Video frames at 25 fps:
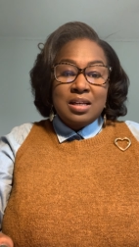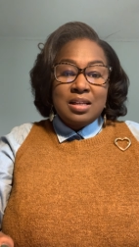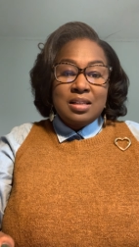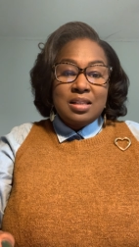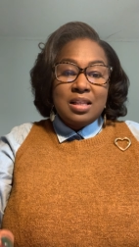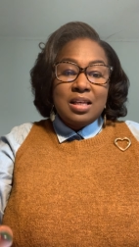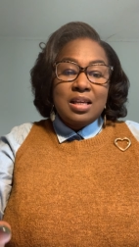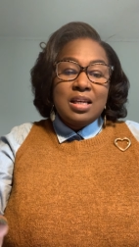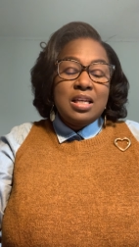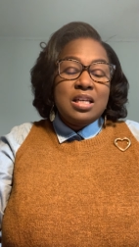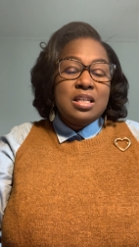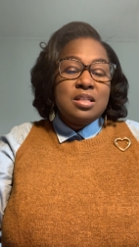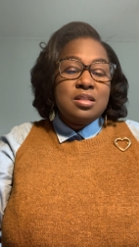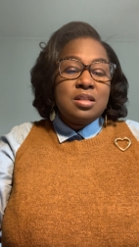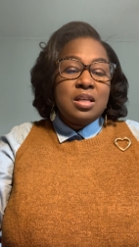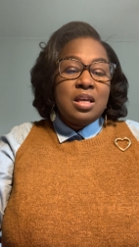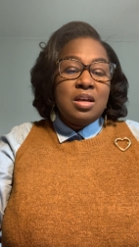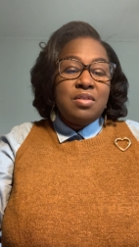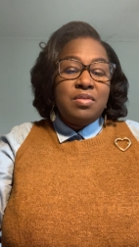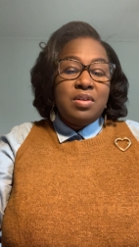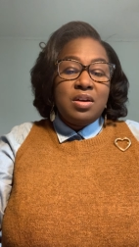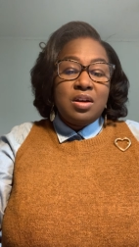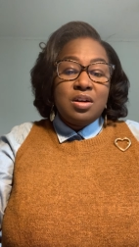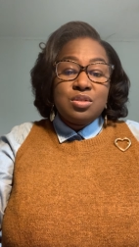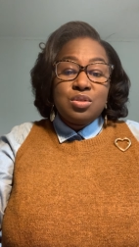that He's
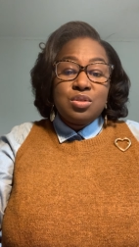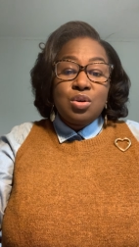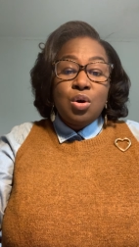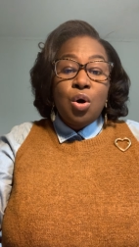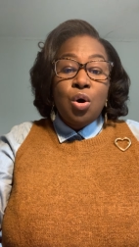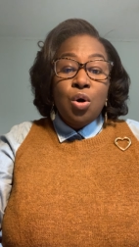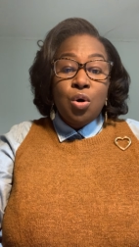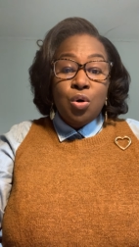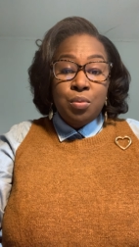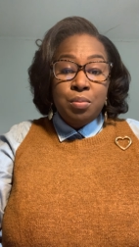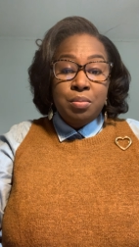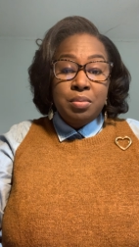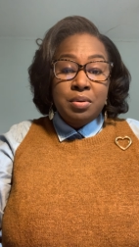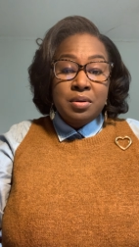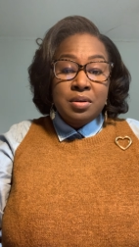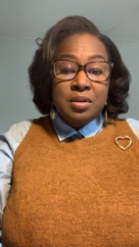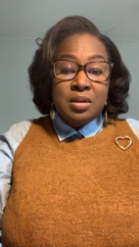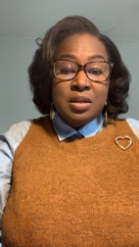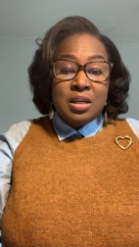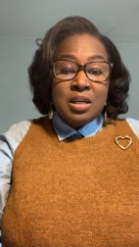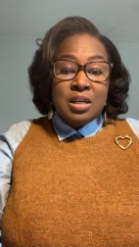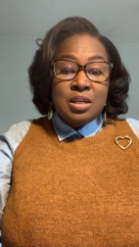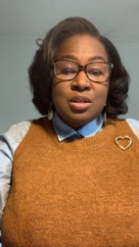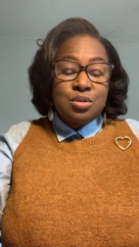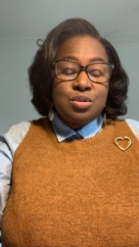giving us hope,
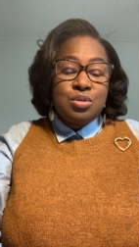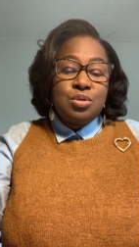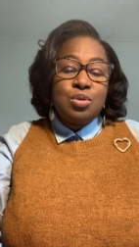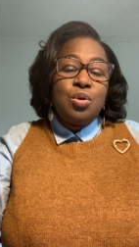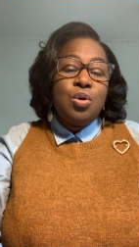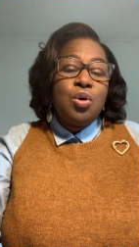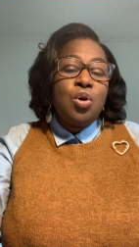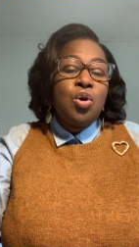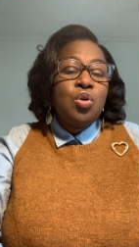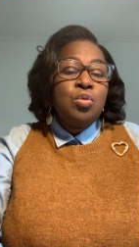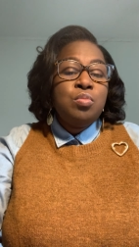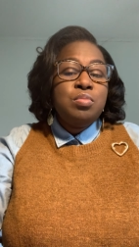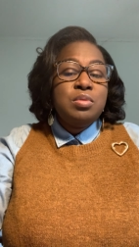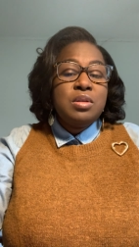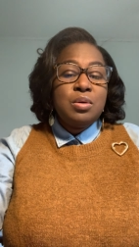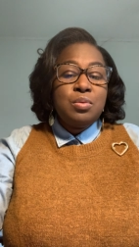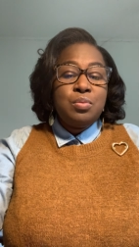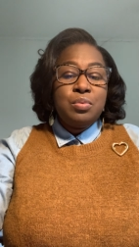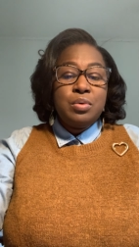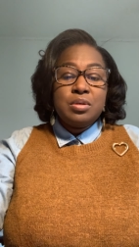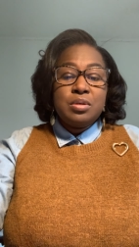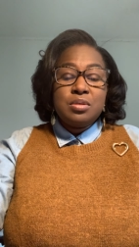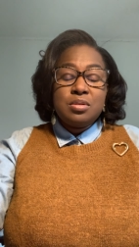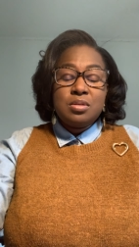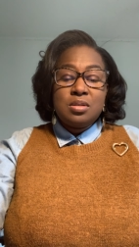so hope that
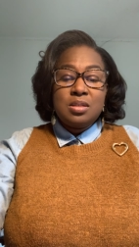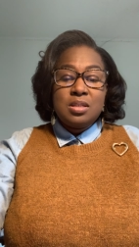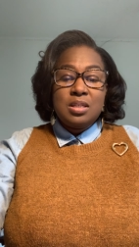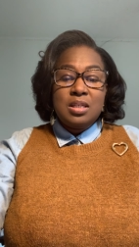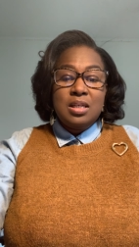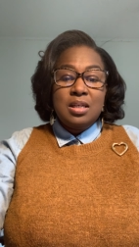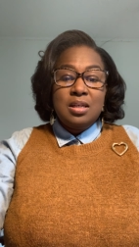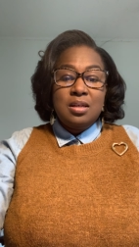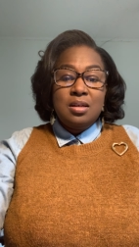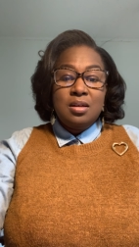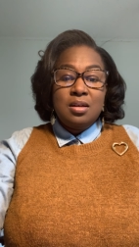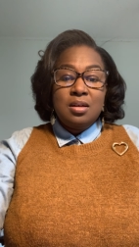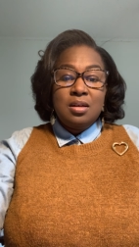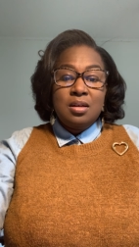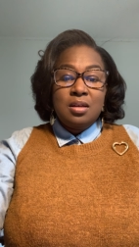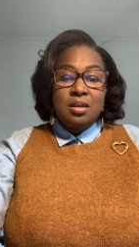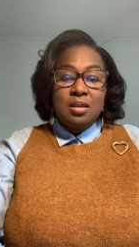we'll see